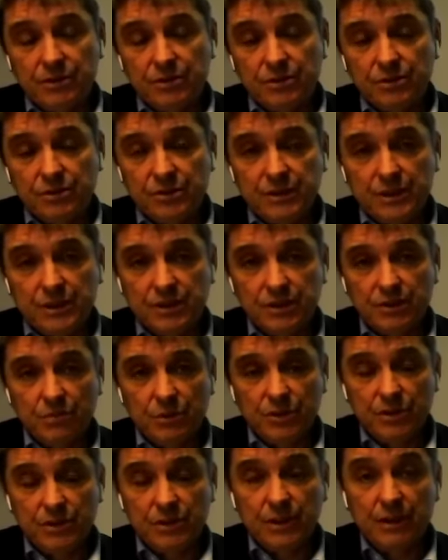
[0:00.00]
jurisdiction
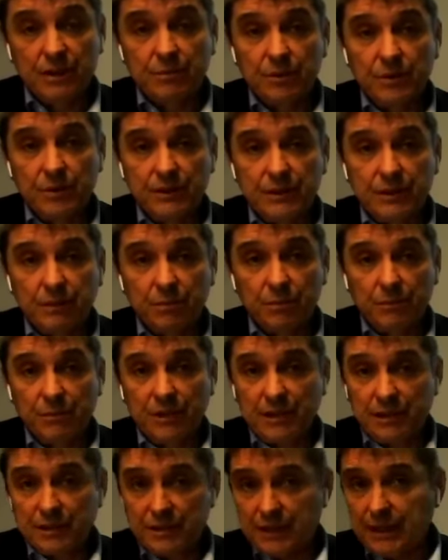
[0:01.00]
in which they operate, that we
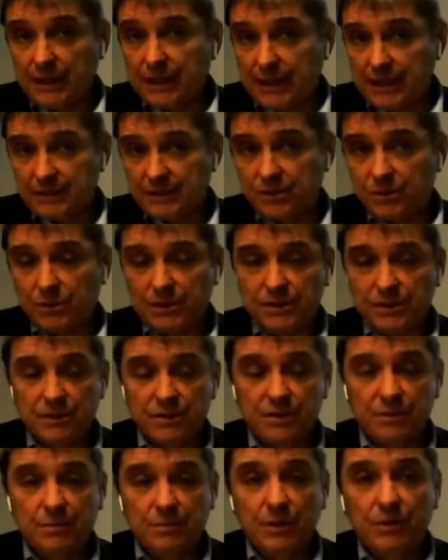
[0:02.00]
begin to get asked
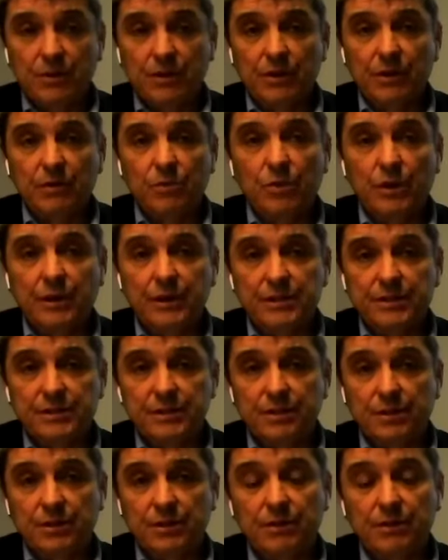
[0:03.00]
questions about what is
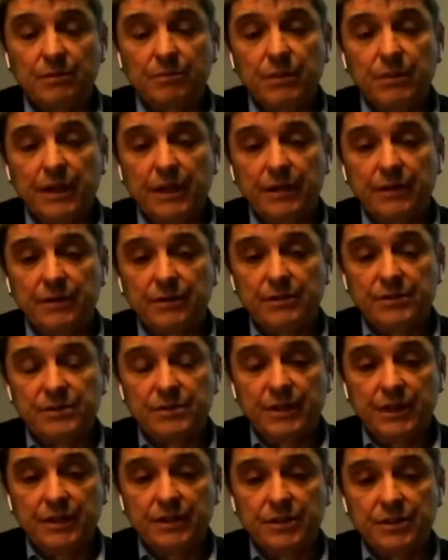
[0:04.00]
our plan or
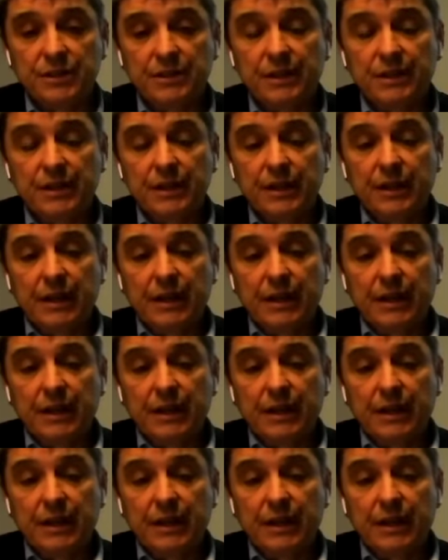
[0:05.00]
strategy.